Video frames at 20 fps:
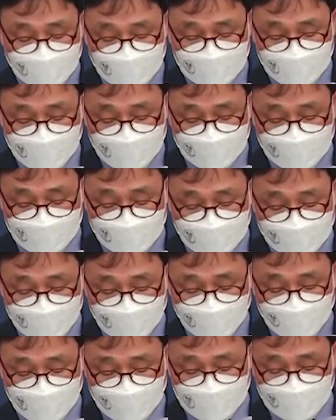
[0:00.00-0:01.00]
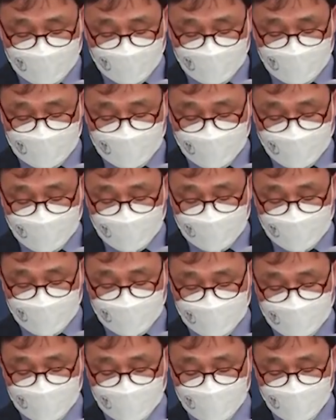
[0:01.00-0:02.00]
Seoul's foreign ministry spokesman
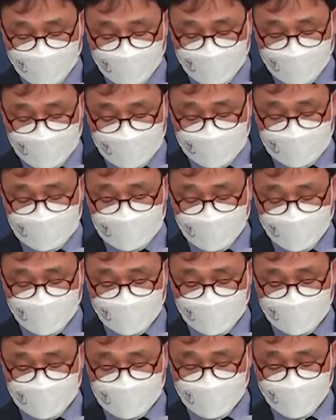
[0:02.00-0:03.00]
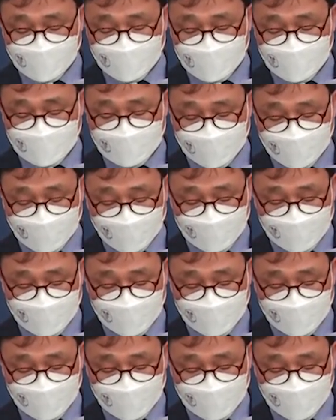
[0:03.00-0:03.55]
Choi Young-sam says the country has been